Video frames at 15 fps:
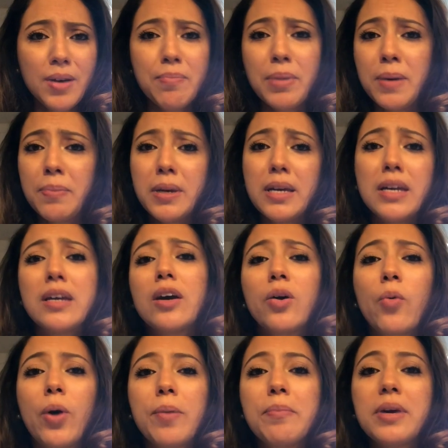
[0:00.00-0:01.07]
PPE
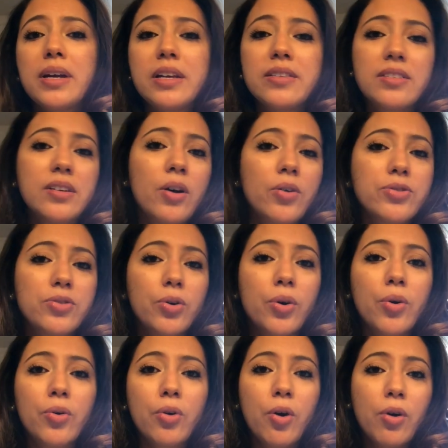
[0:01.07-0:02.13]
equipment and
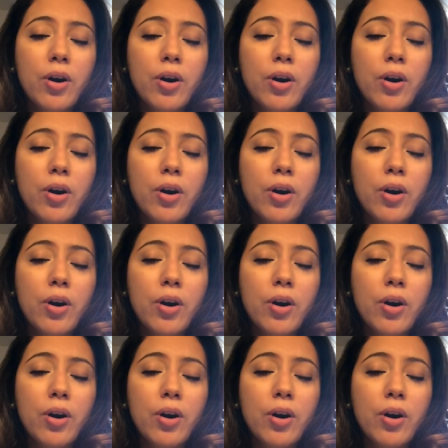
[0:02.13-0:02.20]
also